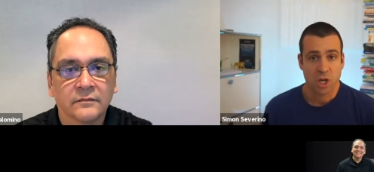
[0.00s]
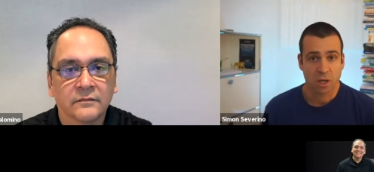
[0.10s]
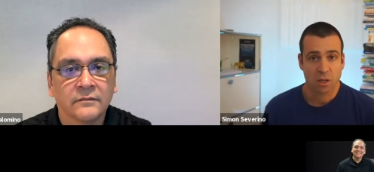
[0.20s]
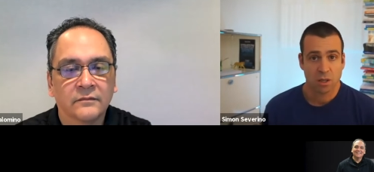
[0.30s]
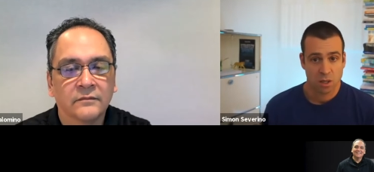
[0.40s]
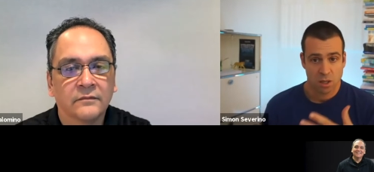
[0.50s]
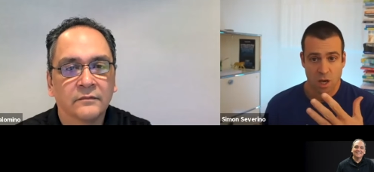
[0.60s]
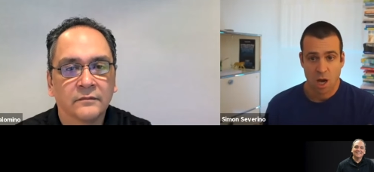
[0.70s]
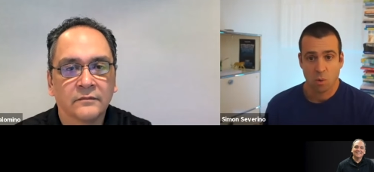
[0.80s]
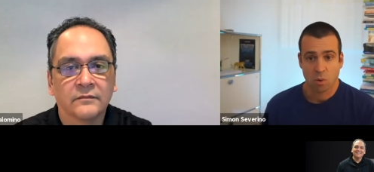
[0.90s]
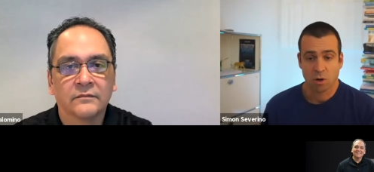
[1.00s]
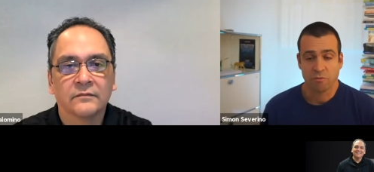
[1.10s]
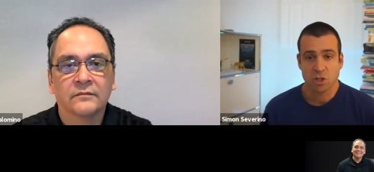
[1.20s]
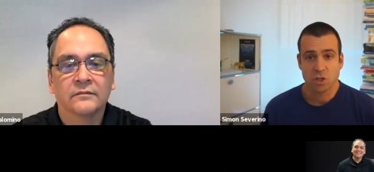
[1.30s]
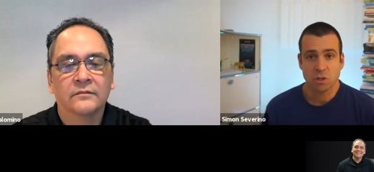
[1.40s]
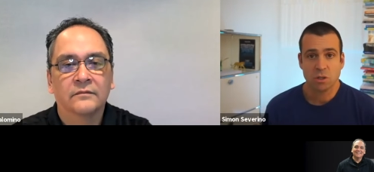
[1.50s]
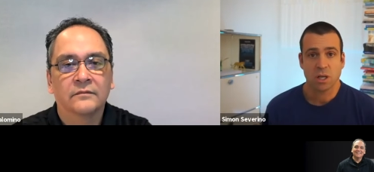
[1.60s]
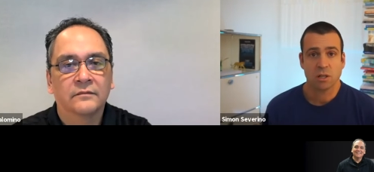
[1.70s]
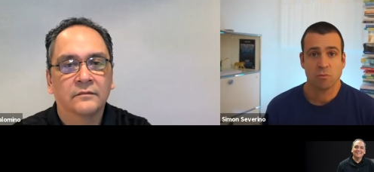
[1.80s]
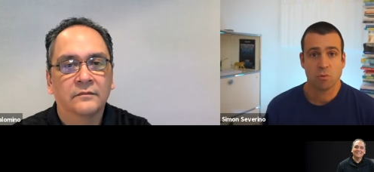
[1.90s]
Speaker 1: check our
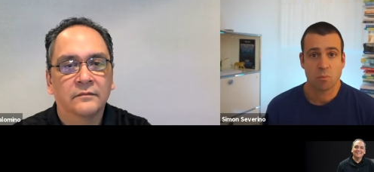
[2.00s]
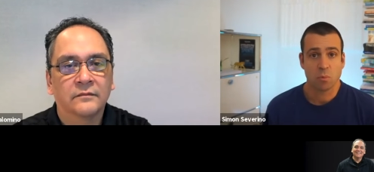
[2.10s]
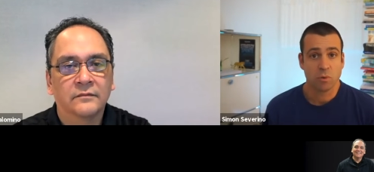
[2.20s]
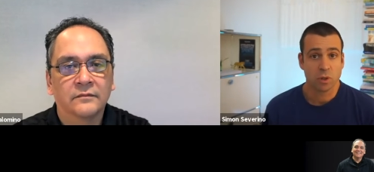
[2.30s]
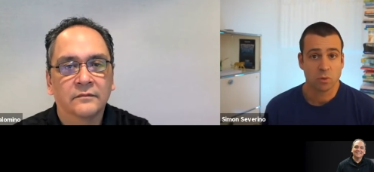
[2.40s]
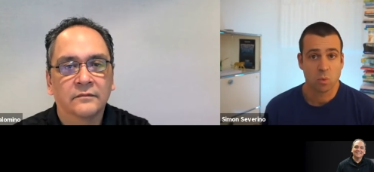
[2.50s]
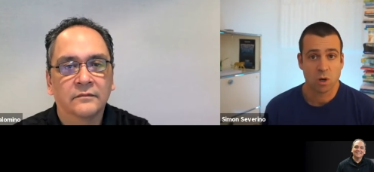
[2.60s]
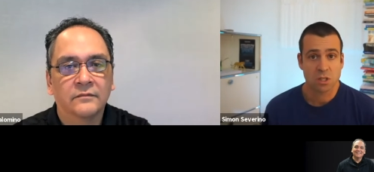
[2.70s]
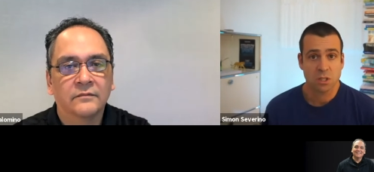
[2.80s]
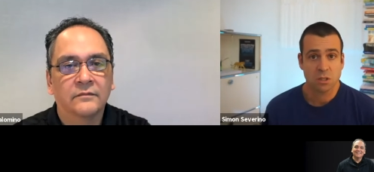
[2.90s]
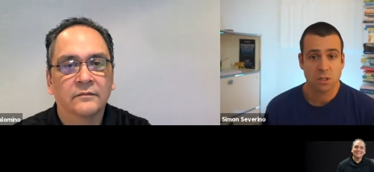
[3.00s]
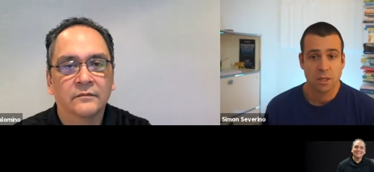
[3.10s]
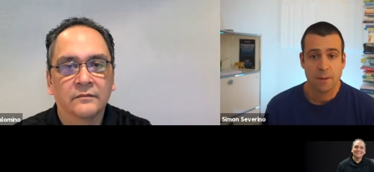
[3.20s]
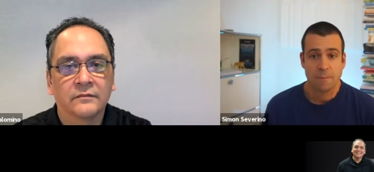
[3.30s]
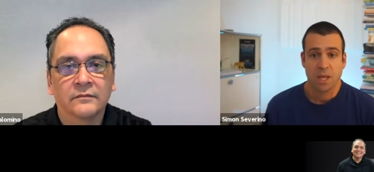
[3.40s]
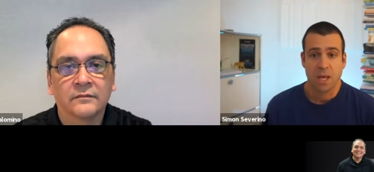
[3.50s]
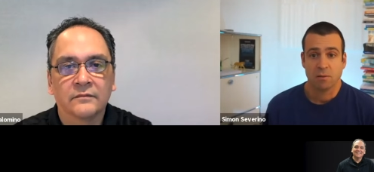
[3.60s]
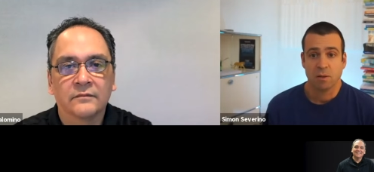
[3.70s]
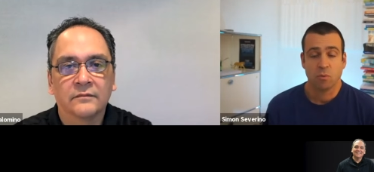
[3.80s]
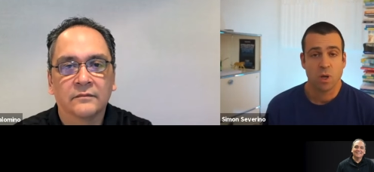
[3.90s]
vision and if we are moving towards it
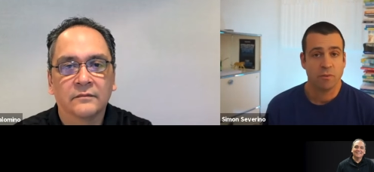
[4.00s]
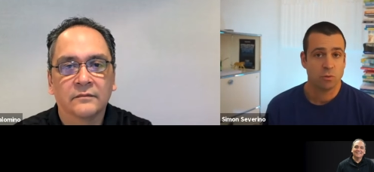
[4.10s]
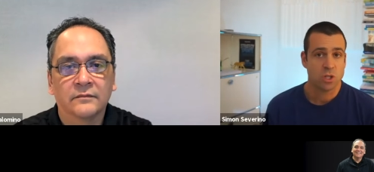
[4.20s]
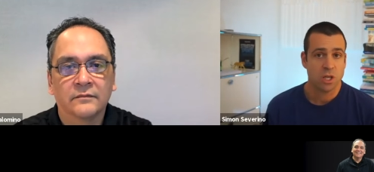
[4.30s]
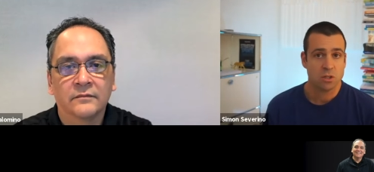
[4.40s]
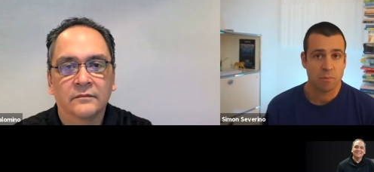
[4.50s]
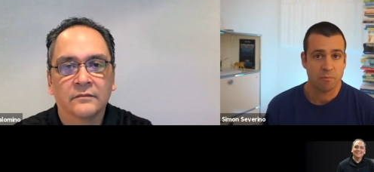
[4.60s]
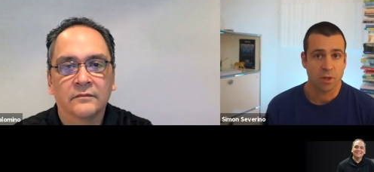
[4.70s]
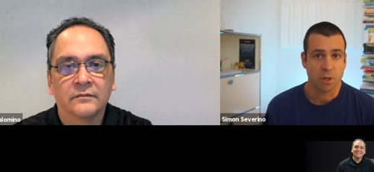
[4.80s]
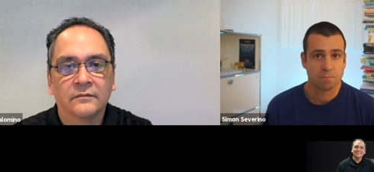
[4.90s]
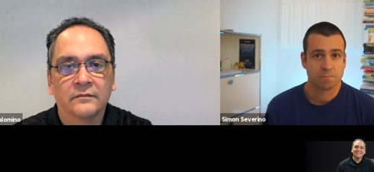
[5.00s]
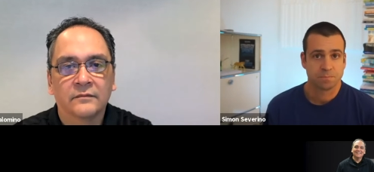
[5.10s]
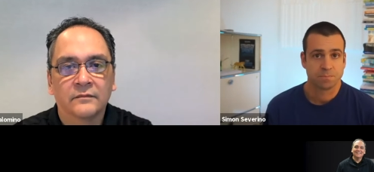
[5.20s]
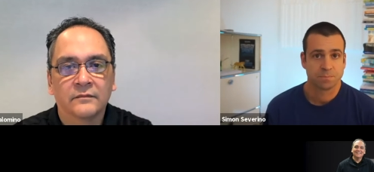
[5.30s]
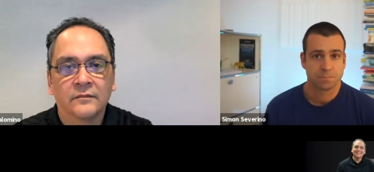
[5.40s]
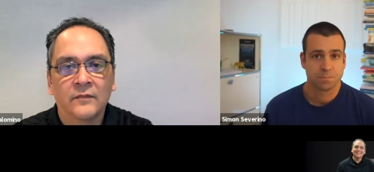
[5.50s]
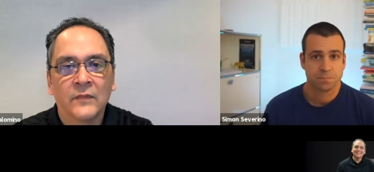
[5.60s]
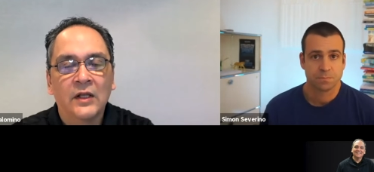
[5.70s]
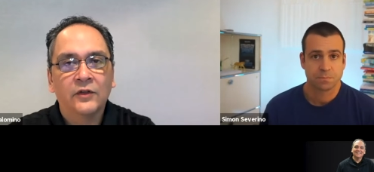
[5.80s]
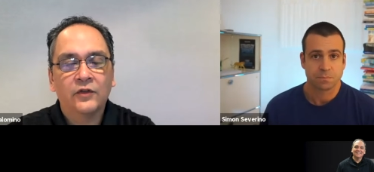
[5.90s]
and if we have to change something.
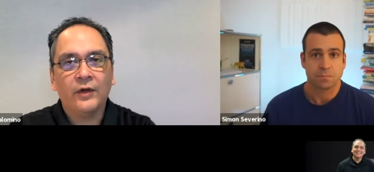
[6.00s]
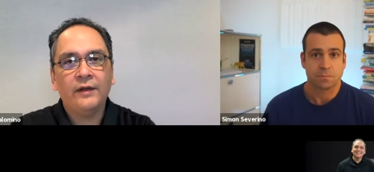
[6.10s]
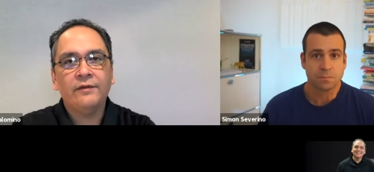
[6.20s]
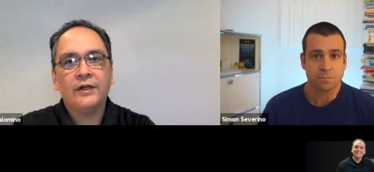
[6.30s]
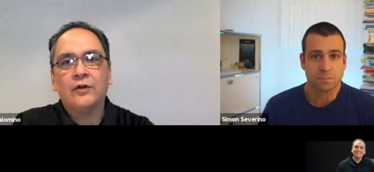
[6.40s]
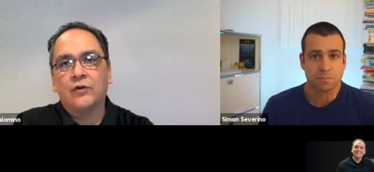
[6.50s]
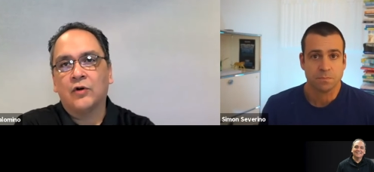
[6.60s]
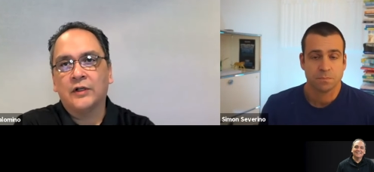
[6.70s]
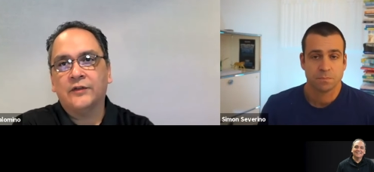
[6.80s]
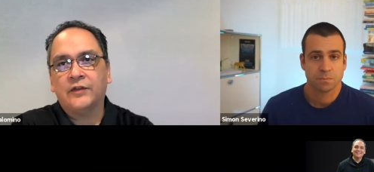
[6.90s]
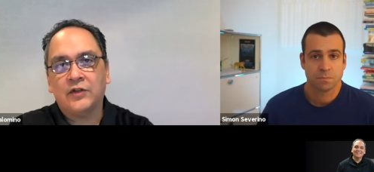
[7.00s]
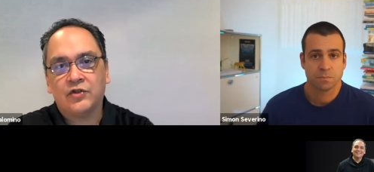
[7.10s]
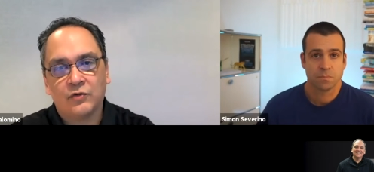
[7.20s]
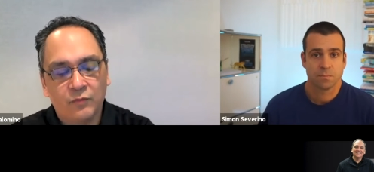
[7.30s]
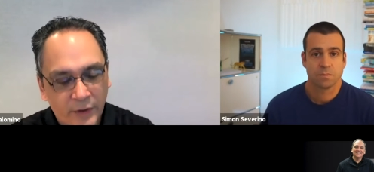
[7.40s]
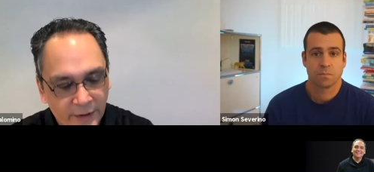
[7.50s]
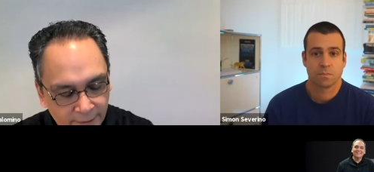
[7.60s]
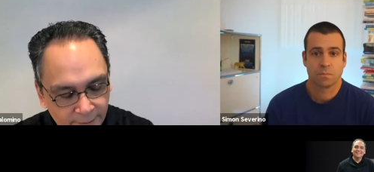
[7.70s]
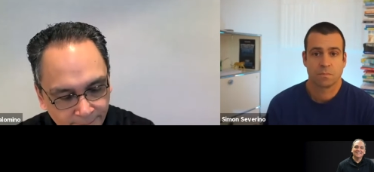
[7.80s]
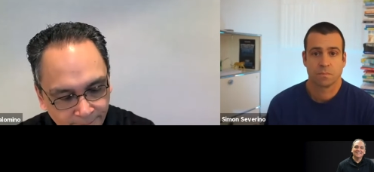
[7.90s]
Speaker 2: So even in an organization
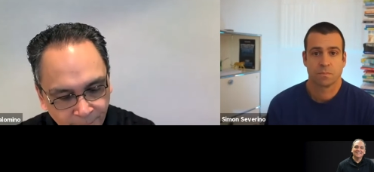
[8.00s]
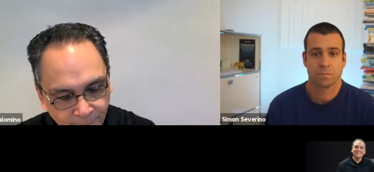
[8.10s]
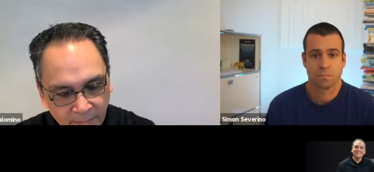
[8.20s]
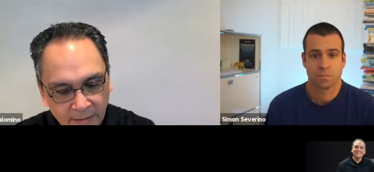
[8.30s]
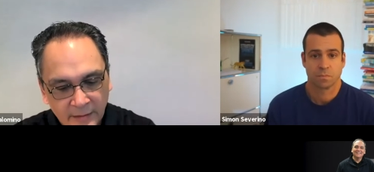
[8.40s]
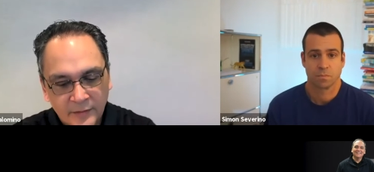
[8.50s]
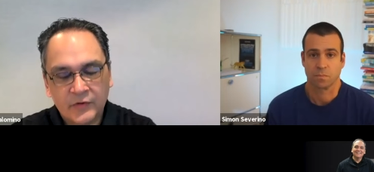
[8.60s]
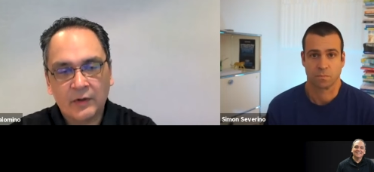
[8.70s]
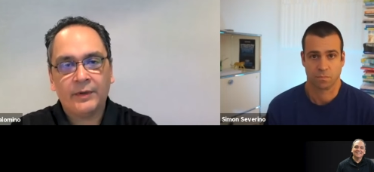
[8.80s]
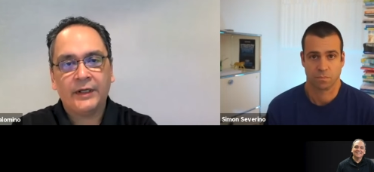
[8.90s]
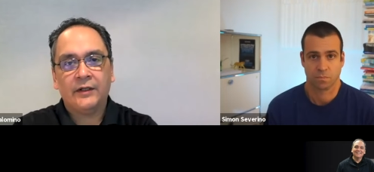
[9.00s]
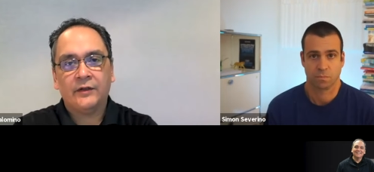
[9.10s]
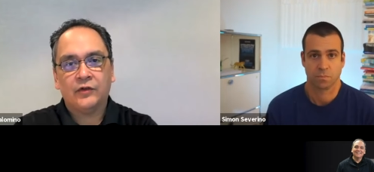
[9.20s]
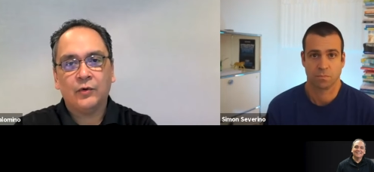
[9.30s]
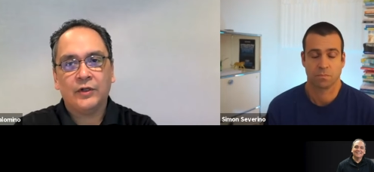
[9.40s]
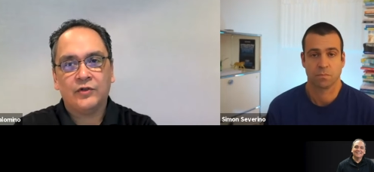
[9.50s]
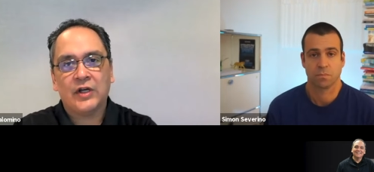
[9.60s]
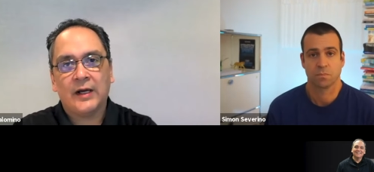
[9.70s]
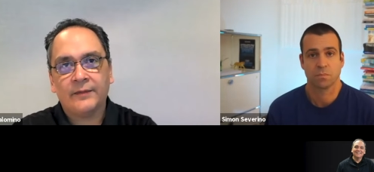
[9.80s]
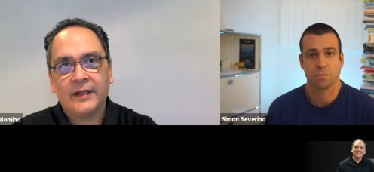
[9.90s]
where somebody is doing a
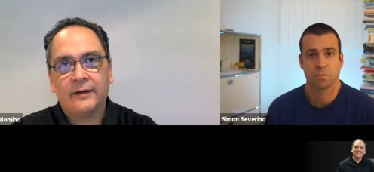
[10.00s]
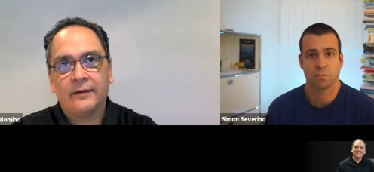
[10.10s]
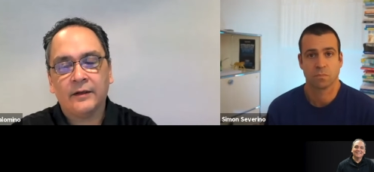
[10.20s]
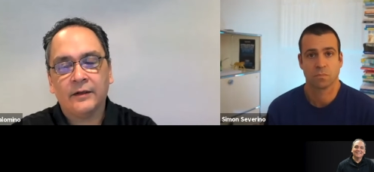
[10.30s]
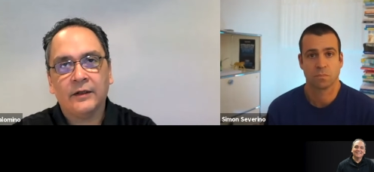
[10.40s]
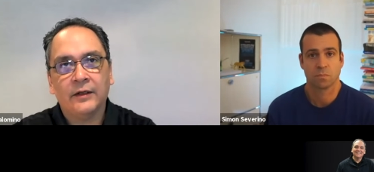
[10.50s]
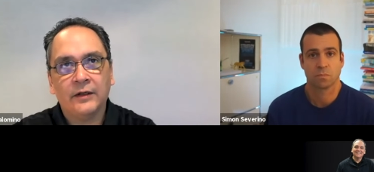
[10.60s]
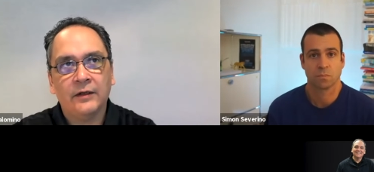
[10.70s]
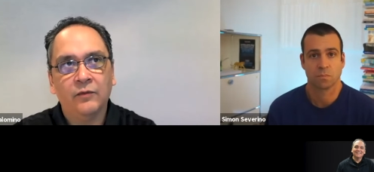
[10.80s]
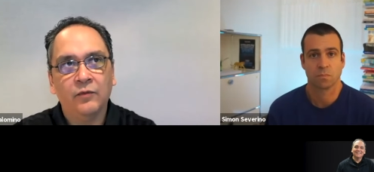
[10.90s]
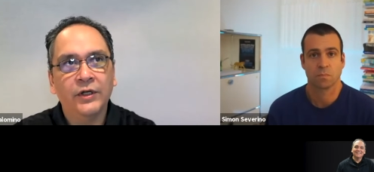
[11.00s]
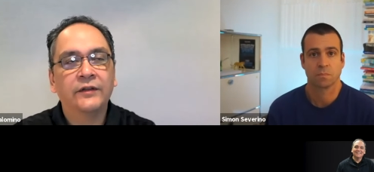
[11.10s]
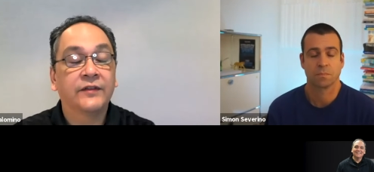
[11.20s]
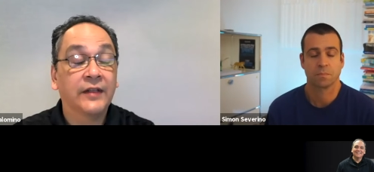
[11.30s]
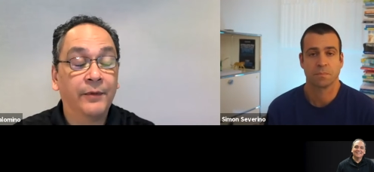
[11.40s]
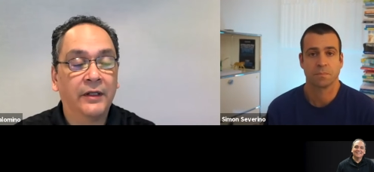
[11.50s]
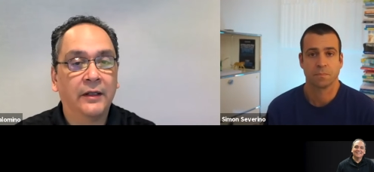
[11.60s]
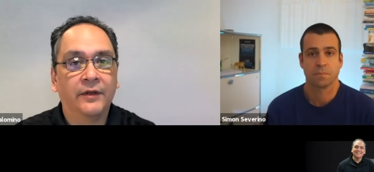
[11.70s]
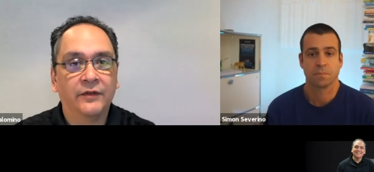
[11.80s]
job that wouldn't typically be